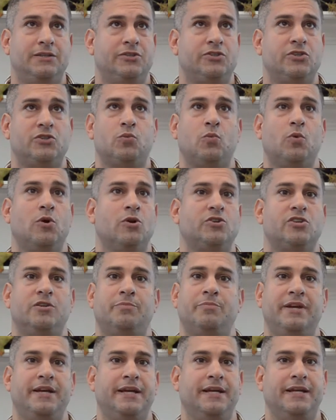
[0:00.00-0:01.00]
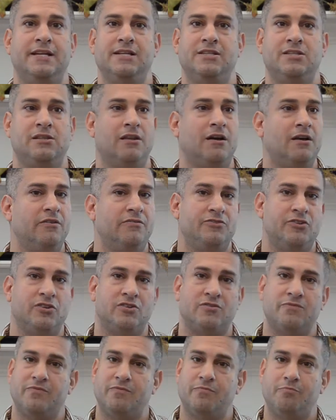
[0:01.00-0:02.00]
just worshiping, and His love
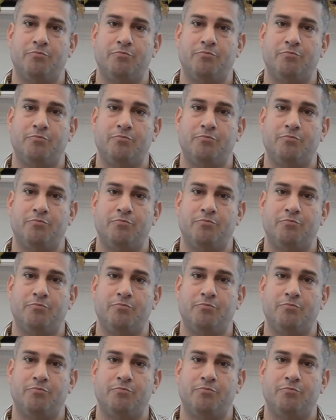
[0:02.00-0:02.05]
just